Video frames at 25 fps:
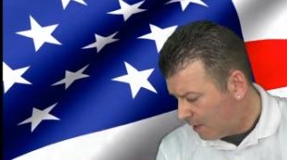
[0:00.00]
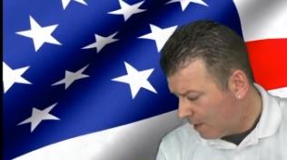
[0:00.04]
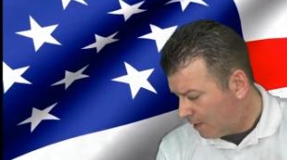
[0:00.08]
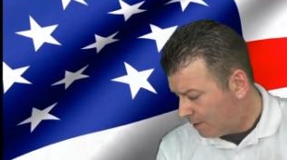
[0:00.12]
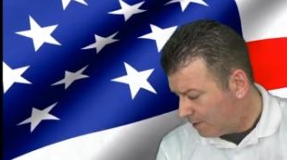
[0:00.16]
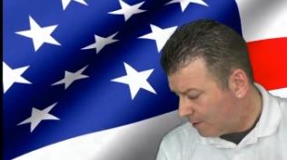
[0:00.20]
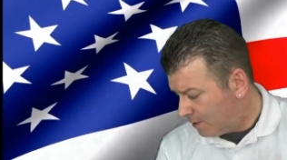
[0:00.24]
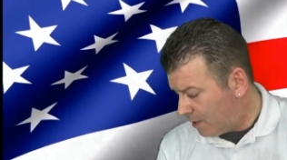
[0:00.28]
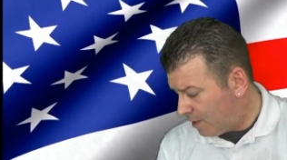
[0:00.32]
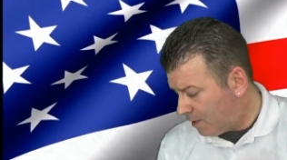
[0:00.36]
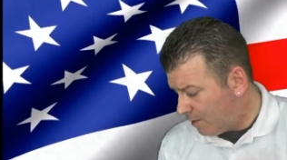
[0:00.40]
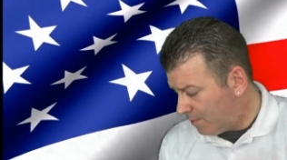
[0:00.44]

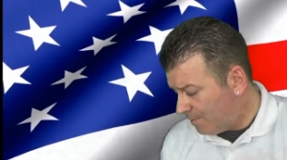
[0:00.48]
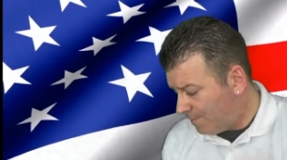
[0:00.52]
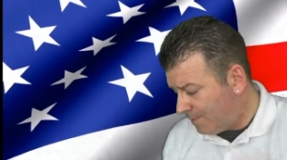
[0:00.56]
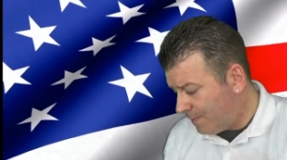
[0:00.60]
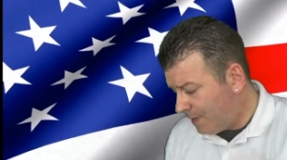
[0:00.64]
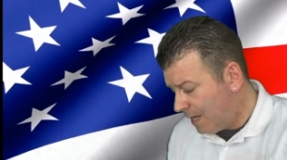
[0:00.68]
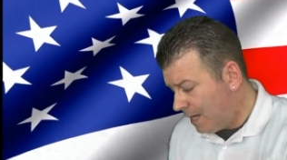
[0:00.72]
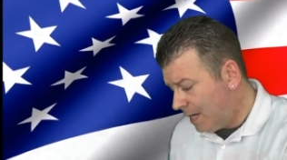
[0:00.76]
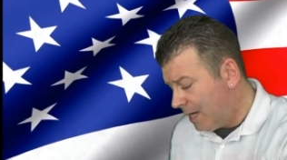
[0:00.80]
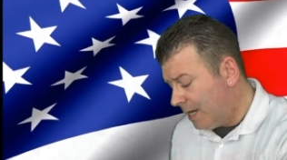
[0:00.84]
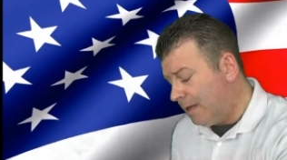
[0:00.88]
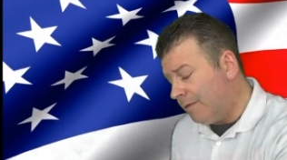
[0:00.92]
So
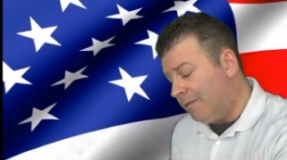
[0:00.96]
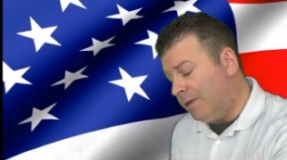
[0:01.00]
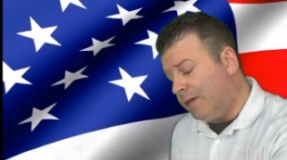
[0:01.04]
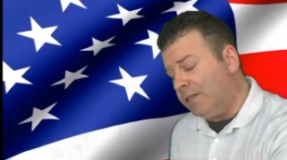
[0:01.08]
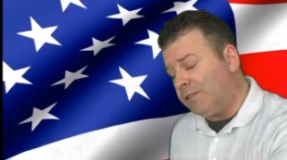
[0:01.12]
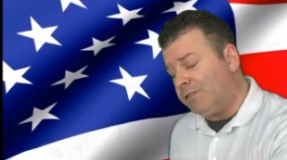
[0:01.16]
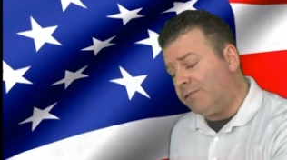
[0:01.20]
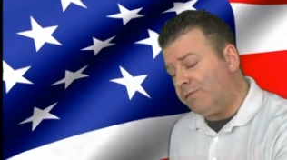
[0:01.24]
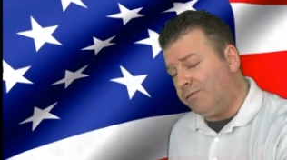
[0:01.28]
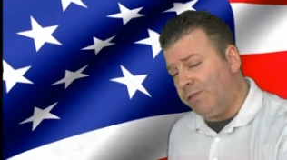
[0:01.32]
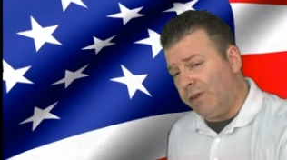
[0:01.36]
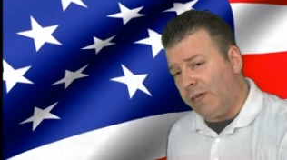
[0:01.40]

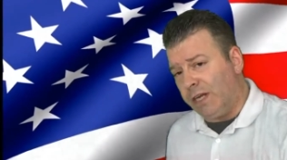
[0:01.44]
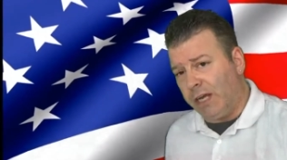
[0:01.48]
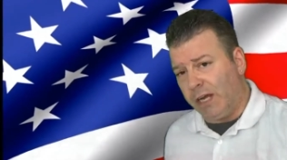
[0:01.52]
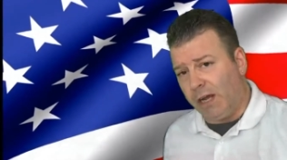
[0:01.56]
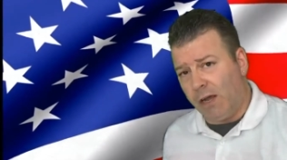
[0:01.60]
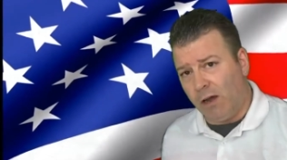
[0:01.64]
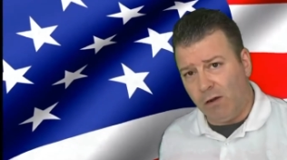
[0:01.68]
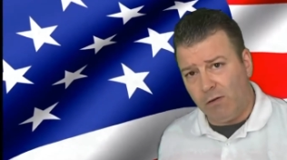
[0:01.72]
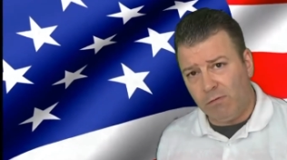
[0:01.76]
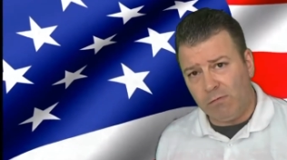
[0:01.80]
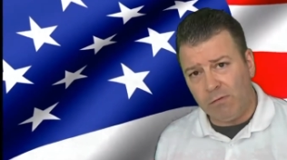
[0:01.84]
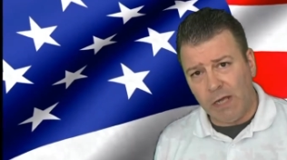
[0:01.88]
this
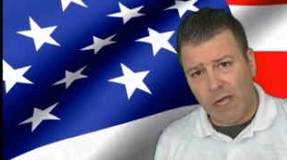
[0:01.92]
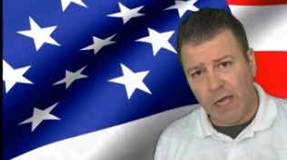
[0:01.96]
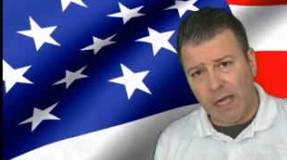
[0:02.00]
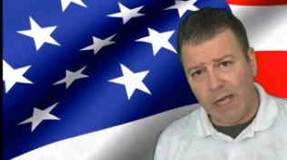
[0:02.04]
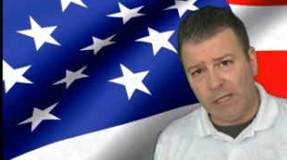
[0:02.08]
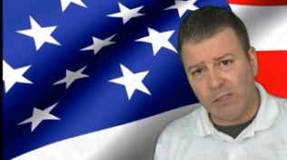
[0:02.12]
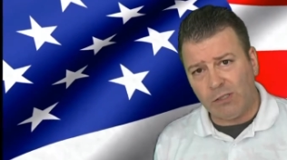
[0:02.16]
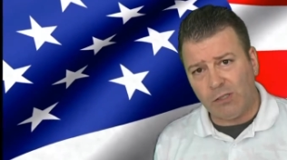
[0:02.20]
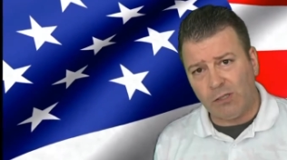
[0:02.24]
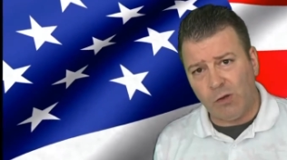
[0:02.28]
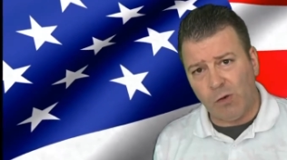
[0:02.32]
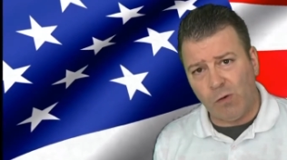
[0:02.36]
video
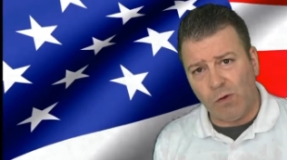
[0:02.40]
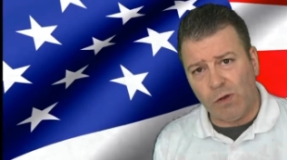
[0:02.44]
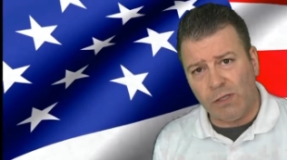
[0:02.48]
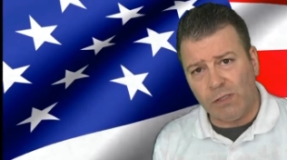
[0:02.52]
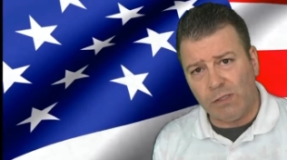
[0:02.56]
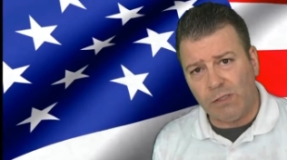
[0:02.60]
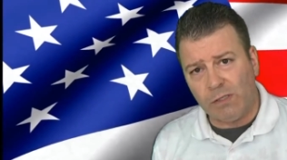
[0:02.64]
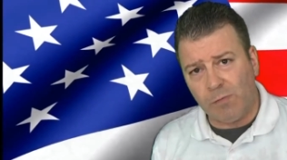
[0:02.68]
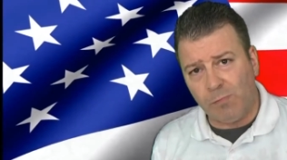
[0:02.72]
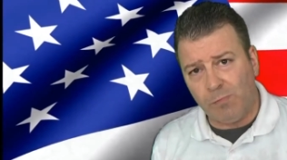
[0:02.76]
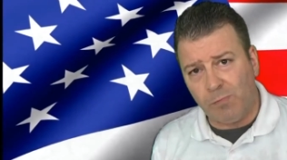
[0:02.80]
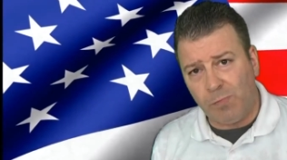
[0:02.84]
is
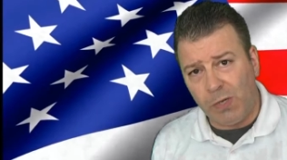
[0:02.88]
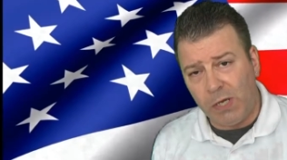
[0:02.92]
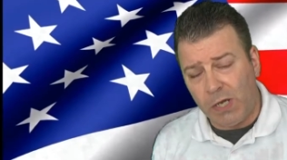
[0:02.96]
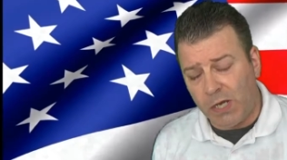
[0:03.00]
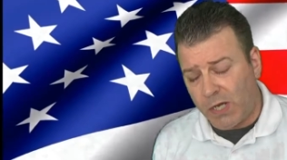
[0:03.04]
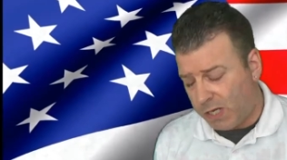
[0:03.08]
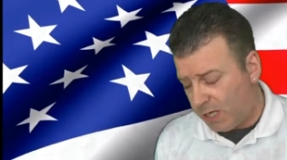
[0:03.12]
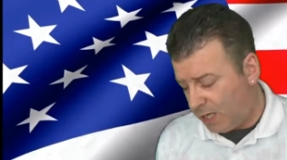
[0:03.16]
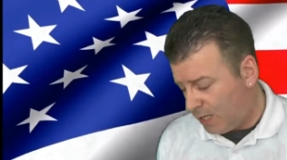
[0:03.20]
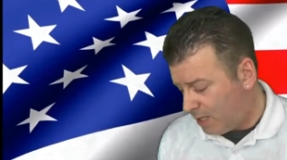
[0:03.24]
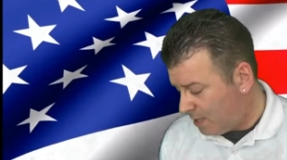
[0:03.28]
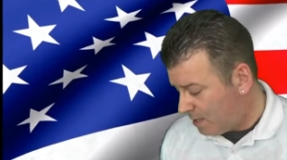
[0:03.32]
going to
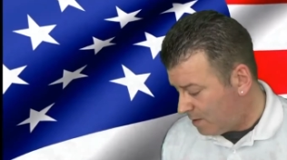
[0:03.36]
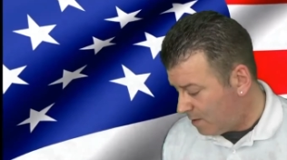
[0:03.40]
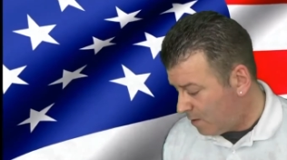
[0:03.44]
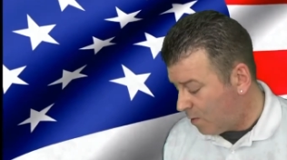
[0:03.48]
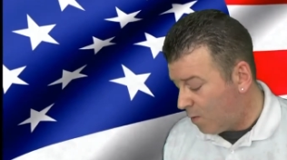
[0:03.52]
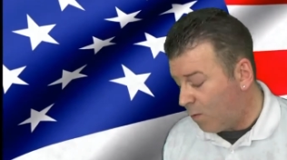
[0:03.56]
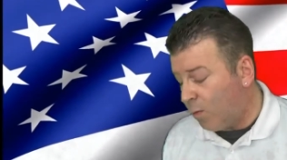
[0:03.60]
be